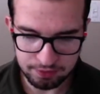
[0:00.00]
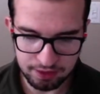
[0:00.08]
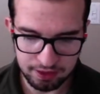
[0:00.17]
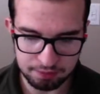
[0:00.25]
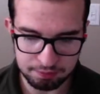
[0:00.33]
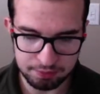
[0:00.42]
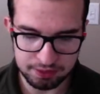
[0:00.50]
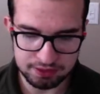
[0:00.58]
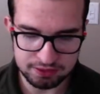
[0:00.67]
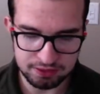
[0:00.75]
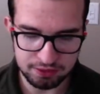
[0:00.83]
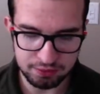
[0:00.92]
and
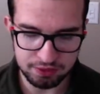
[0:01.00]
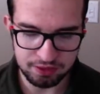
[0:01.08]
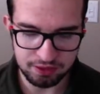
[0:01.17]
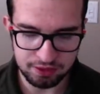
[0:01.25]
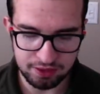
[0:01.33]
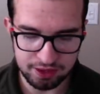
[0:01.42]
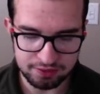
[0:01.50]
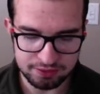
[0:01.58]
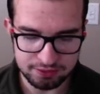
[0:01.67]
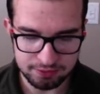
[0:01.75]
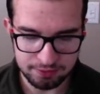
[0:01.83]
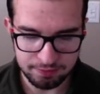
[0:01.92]
please you with our
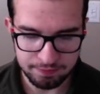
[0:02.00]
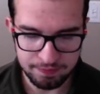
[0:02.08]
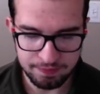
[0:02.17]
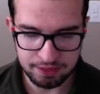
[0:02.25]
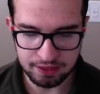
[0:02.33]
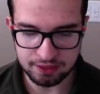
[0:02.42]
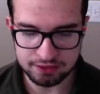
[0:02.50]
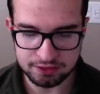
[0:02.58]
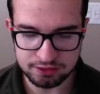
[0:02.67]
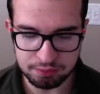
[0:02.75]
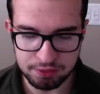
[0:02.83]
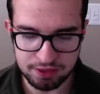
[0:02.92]
lives. And I
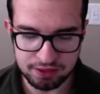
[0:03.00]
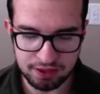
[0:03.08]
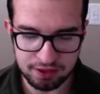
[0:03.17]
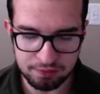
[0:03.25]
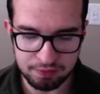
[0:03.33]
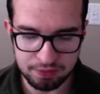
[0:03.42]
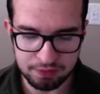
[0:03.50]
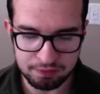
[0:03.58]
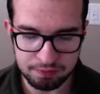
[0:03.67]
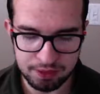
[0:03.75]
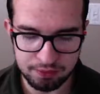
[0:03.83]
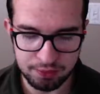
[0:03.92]
just pray that we would
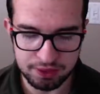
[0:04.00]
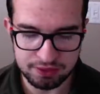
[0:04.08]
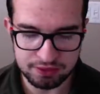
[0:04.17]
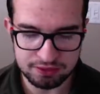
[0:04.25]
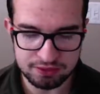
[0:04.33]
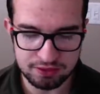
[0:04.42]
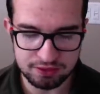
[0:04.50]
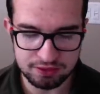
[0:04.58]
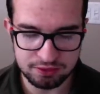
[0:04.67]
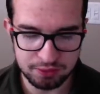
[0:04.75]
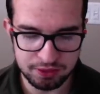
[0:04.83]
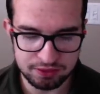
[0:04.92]
be a witness
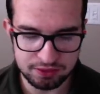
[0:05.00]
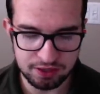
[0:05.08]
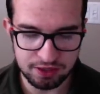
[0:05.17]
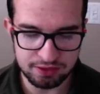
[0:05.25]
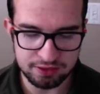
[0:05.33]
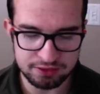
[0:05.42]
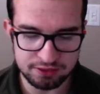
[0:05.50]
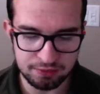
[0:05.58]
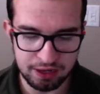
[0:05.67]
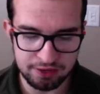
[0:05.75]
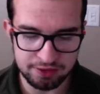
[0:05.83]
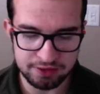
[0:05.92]
this week to others
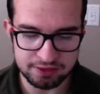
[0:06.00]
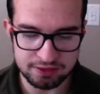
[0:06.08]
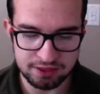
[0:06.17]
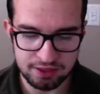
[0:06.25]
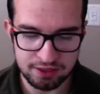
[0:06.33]
around us.